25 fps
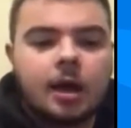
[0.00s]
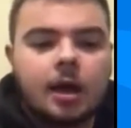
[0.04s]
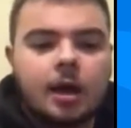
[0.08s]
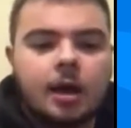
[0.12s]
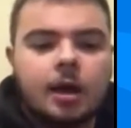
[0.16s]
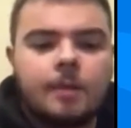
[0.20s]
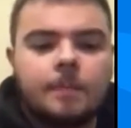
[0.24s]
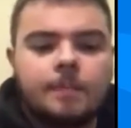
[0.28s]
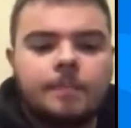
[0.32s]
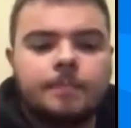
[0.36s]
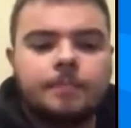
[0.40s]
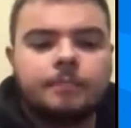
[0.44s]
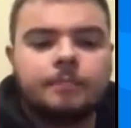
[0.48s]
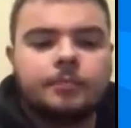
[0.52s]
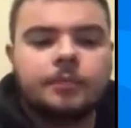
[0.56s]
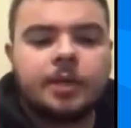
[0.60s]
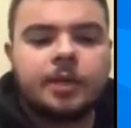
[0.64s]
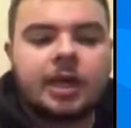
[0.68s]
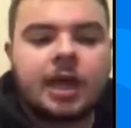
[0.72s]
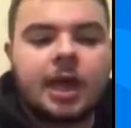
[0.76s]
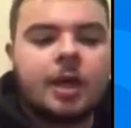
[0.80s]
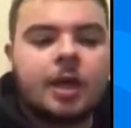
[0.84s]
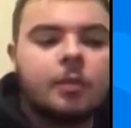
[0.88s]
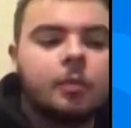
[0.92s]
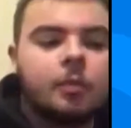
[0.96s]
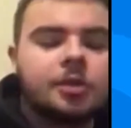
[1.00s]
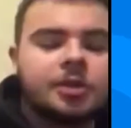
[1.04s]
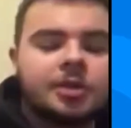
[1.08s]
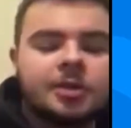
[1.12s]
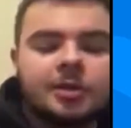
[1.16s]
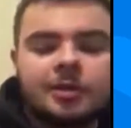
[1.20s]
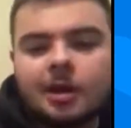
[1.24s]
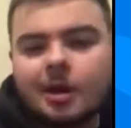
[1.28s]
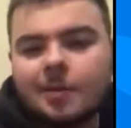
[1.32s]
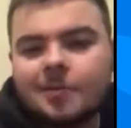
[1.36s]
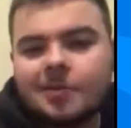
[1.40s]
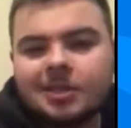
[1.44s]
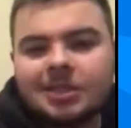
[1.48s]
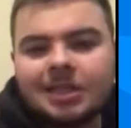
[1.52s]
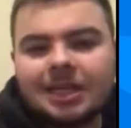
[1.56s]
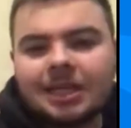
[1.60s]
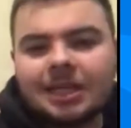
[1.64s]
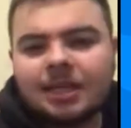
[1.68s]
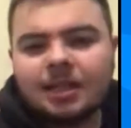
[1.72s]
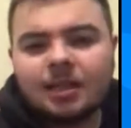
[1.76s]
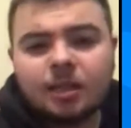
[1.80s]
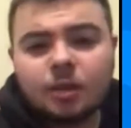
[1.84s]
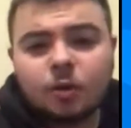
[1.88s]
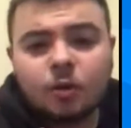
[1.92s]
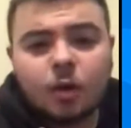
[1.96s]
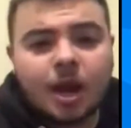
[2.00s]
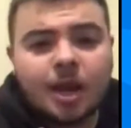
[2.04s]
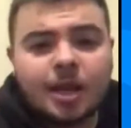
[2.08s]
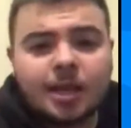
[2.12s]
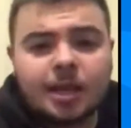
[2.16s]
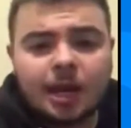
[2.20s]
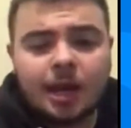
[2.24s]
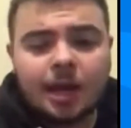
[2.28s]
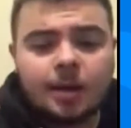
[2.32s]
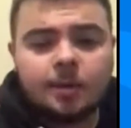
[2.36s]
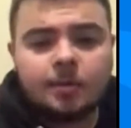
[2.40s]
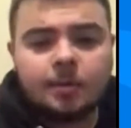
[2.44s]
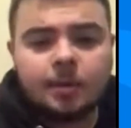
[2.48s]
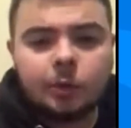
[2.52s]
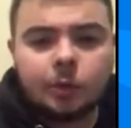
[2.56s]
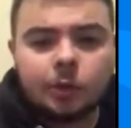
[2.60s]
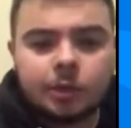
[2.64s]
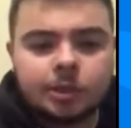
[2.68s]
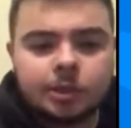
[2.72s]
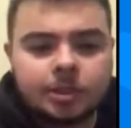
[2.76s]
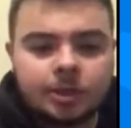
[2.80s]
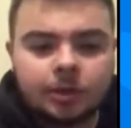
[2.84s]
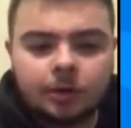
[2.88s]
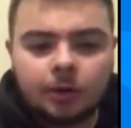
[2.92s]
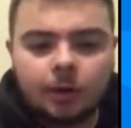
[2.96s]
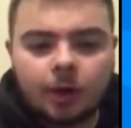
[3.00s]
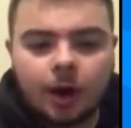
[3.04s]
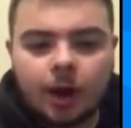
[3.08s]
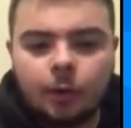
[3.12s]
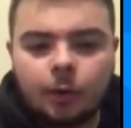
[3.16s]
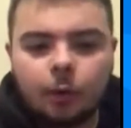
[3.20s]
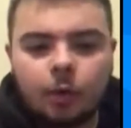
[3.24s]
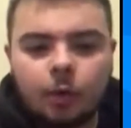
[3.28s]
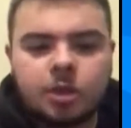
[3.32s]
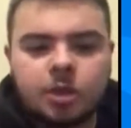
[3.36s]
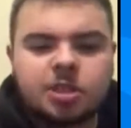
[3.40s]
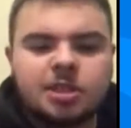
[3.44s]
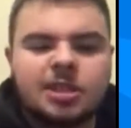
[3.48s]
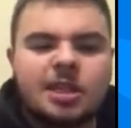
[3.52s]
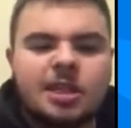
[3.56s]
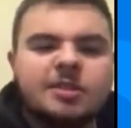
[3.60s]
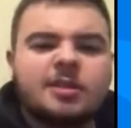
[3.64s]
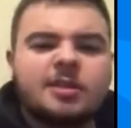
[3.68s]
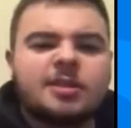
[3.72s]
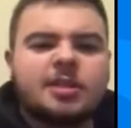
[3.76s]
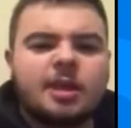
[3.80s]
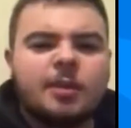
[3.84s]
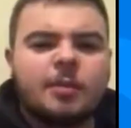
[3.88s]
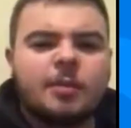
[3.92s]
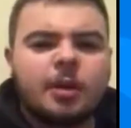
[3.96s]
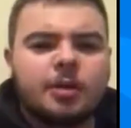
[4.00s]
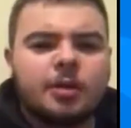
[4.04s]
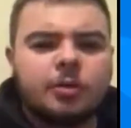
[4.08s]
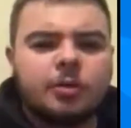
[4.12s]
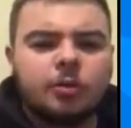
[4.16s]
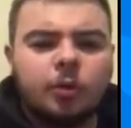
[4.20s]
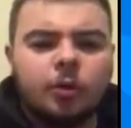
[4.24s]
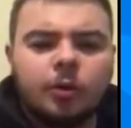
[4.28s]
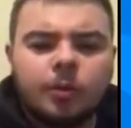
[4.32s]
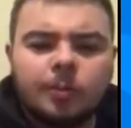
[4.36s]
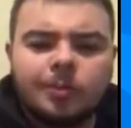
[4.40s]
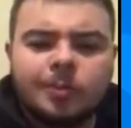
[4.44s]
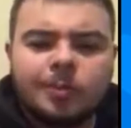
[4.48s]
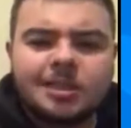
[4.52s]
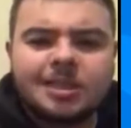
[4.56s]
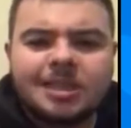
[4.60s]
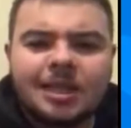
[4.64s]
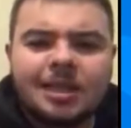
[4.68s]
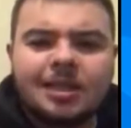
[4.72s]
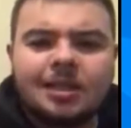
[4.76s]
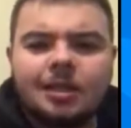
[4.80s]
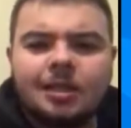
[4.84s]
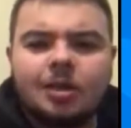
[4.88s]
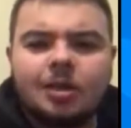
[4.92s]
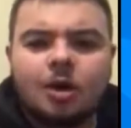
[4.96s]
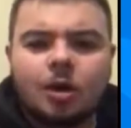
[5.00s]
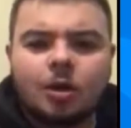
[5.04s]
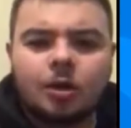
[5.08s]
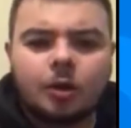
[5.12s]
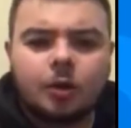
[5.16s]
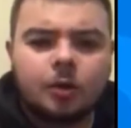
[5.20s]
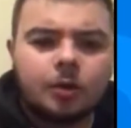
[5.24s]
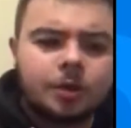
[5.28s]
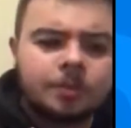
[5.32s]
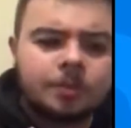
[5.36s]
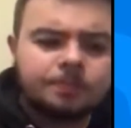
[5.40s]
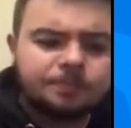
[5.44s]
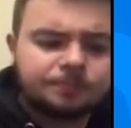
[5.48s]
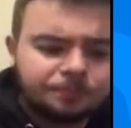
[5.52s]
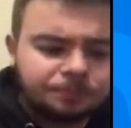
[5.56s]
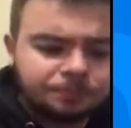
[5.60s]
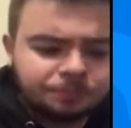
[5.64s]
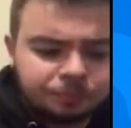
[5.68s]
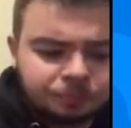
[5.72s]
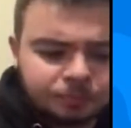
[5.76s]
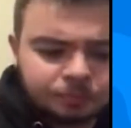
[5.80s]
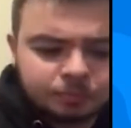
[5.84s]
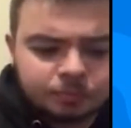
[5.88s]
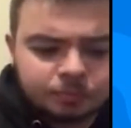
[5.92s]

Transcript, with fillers: Um, the game wasn't a particularly great game. It wasn't a great watch. Neither team, I thought, particularly got going.